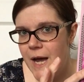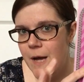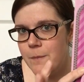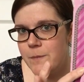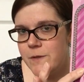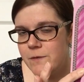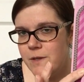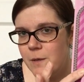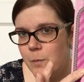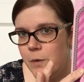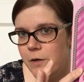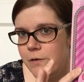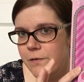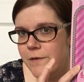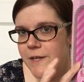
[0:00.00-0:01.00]
Absolutely
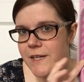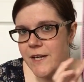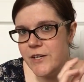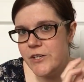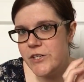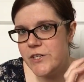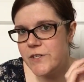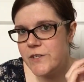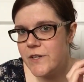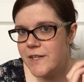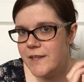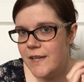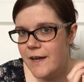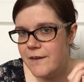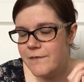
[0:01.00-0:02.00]
perfect, and she's
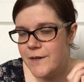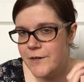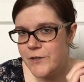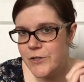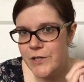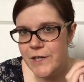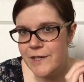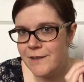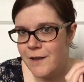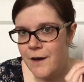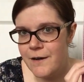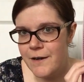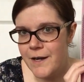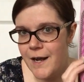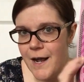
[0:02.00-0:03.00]
gonna love how she can
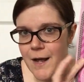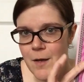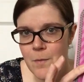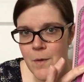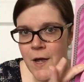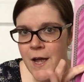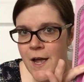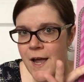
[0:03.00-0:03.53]
lock it up.